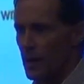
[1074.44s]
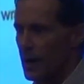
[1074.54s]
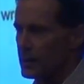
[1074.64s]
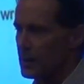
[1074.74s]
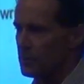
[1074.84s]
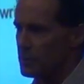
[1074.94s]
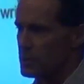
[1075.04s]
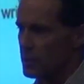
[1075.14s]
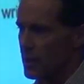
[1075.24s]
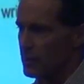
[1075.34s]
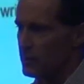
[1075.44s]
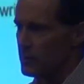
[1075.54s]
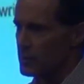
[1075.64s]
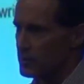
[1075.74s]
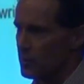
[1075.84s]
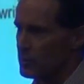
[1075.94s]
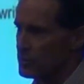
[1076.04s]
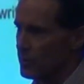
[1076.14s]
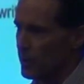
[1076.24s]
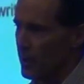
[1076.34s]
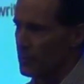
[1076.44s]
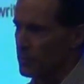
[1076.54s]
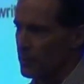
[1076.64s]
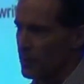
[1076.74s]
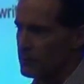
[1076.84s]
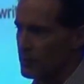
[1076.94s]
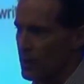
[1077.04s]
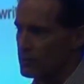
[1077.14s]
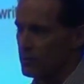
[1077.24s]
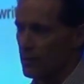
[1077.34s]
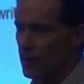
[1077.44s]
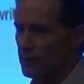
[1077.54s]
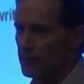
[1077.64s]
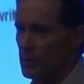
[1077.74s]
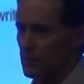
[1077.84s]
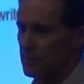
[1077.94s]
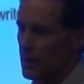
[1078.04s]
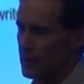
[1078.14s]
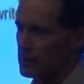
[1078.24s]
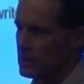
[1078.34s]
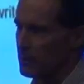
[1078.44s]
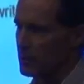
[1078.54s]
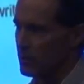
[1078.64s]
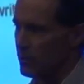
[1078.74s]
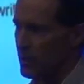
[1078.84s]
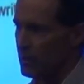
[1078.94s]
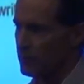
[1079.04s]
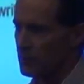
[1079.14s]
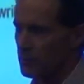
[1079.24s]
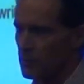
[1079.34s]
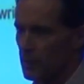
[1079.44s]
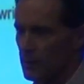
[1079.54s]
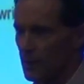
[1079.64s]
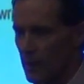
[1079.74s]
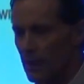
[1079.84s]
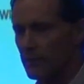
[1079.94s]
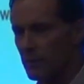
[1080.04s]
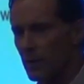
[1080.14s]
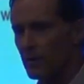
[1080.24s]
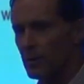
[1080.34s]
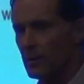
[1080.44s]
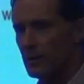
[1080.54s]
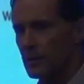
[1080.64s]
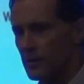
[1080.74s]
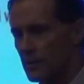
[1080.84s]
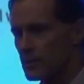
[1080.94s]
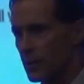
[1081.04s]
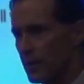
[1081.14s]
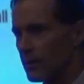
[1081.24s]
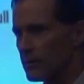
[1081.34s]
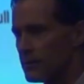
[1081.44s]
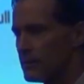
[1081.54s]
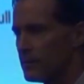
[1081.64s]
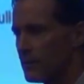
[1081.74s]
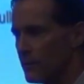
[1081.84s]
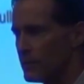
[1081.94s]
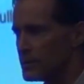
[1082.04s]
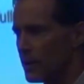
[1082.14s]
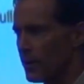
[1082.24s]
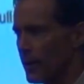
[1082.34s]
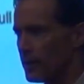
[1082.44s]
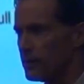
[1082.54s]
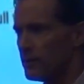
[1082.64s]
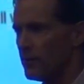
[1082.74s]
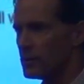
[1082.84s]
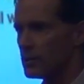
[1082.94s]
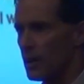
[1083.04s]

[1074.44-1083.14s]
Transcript: a high double-digit IQ doesn't know what's going on up there. And I've talked to a lot of people from academia. I know a lot of them. A lot of them know, and they're scared. They're very scared. I had NOAA